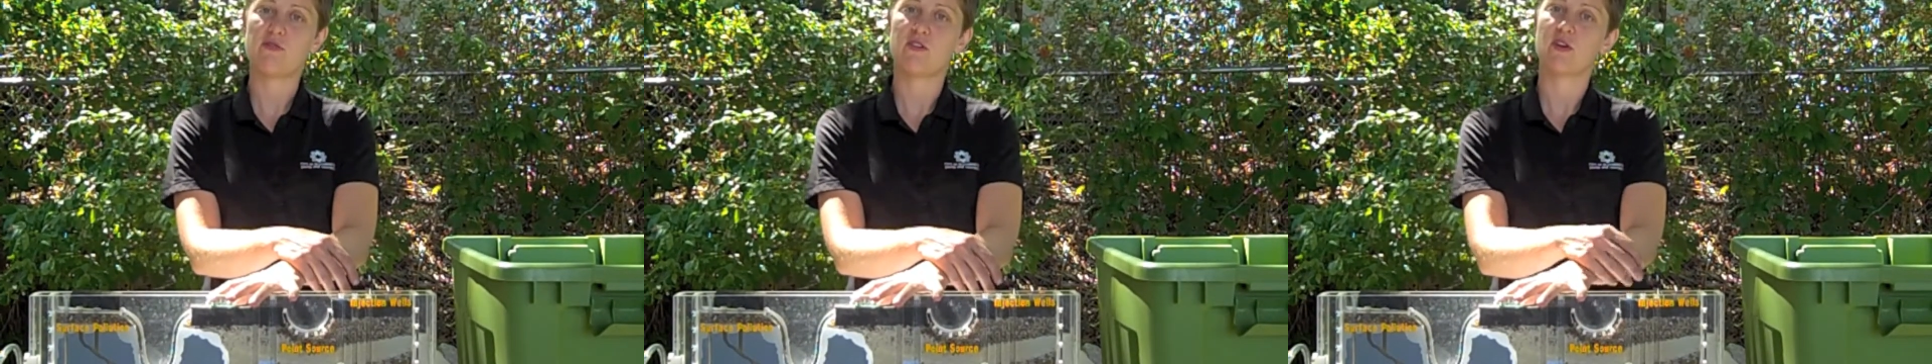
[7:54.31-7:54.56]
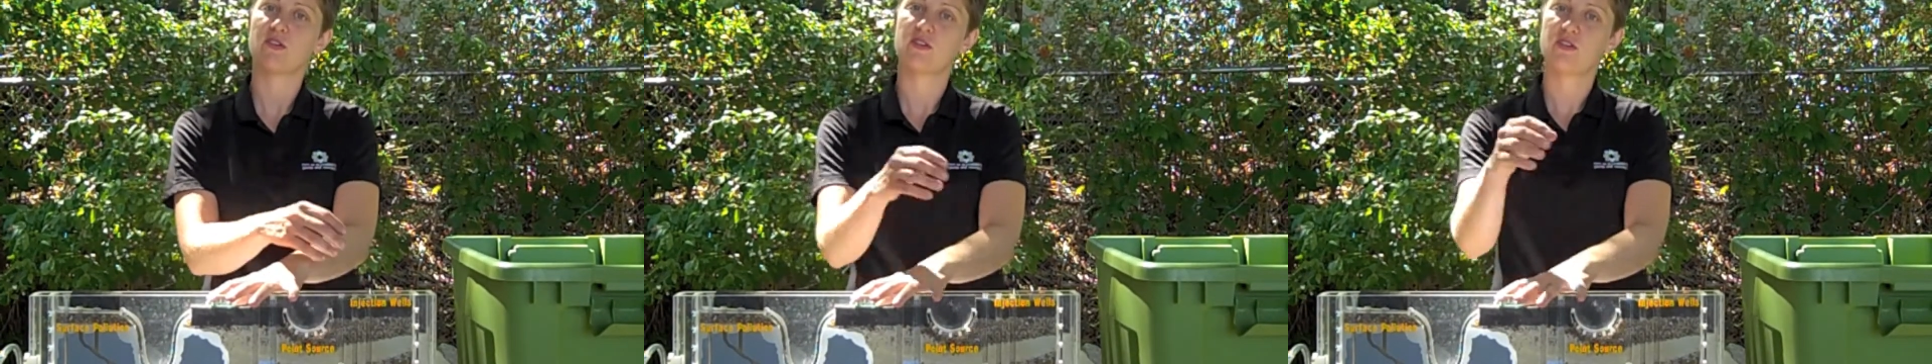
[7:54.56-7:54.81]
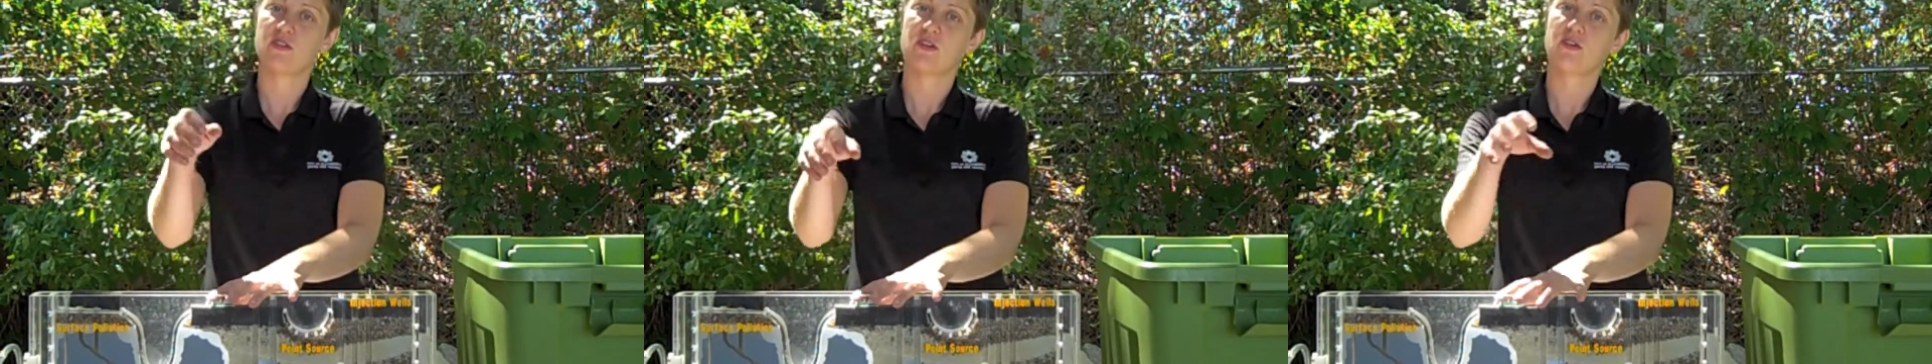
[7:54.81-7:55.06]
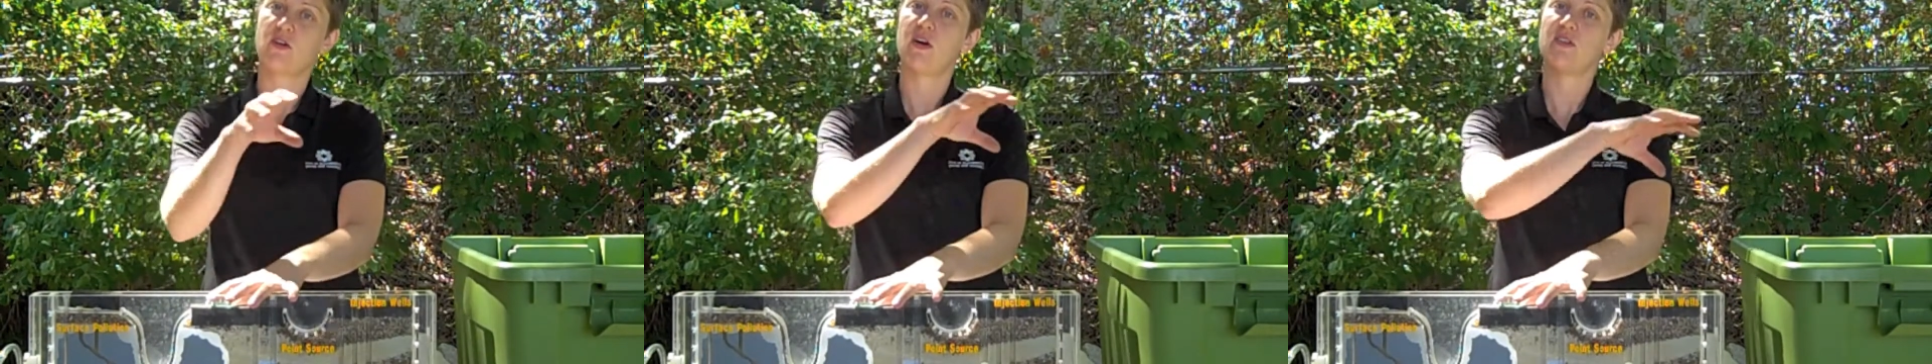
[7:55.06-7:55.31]
first as they're
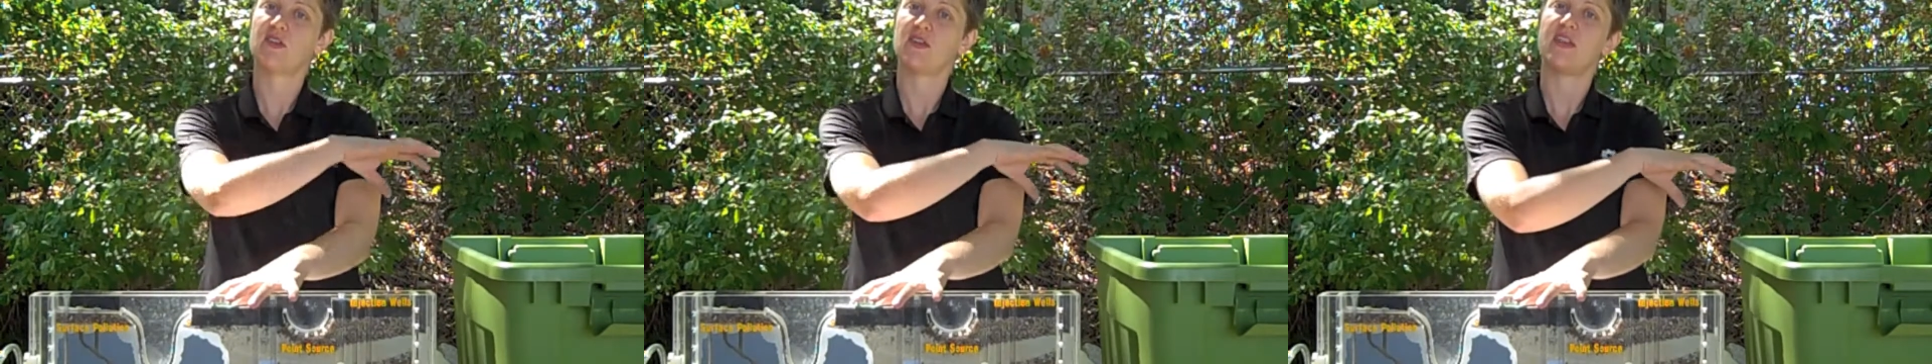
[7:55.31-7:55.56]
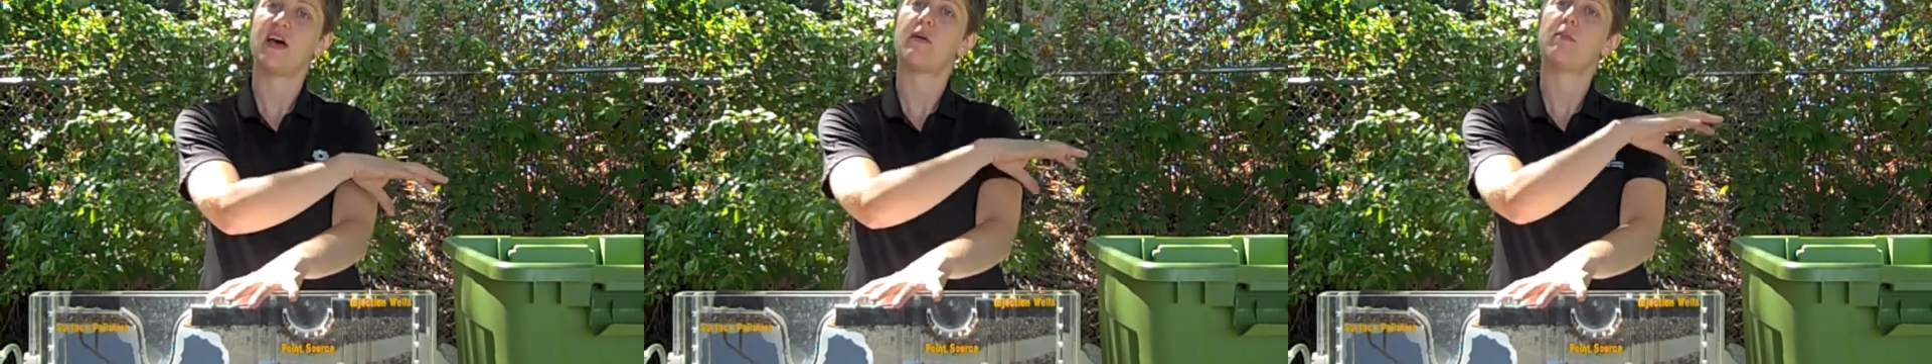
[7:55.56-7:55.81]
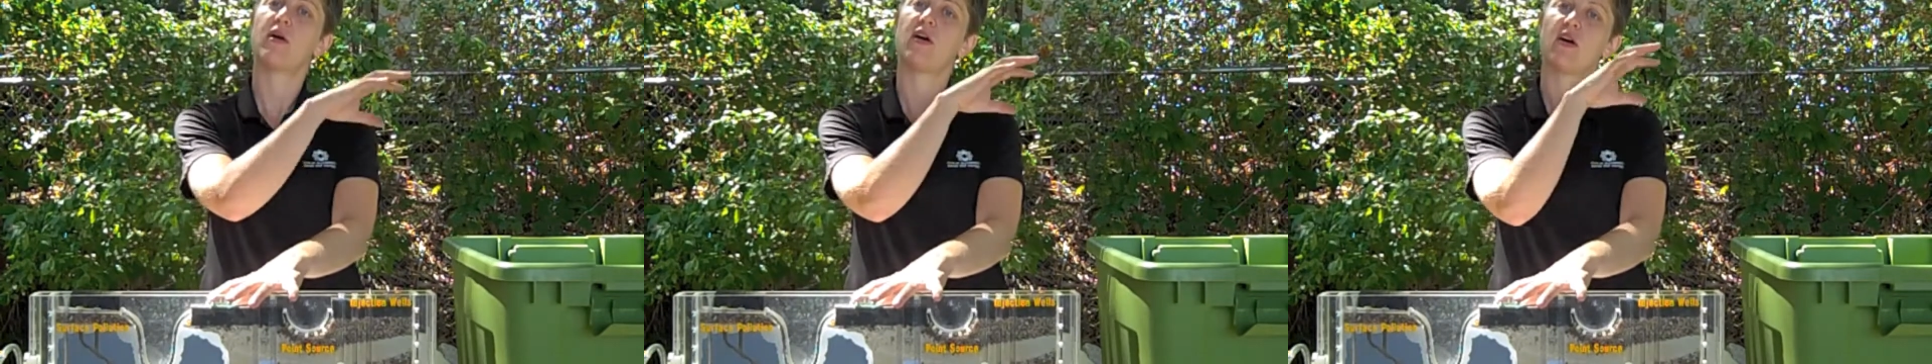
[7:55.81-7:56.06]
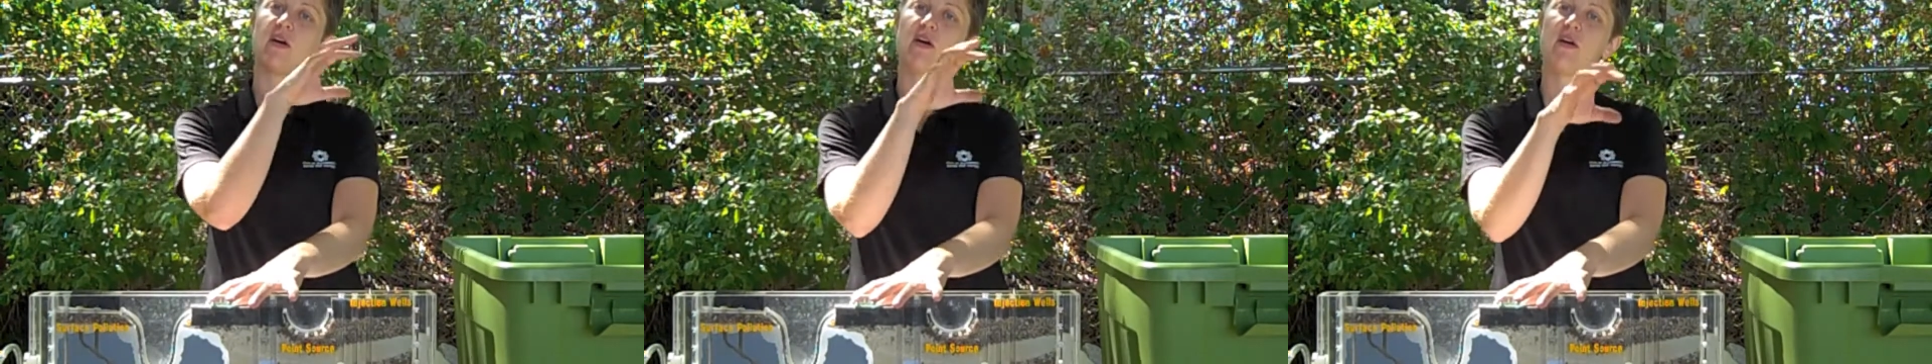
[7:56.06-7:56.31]
crossing that
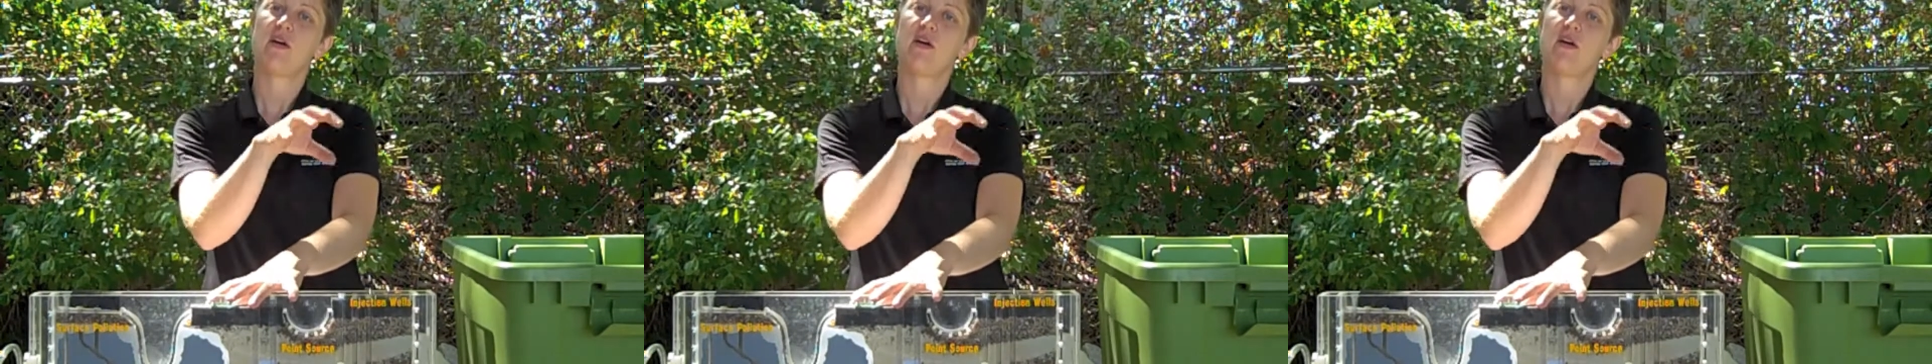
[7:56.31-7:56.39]
bar,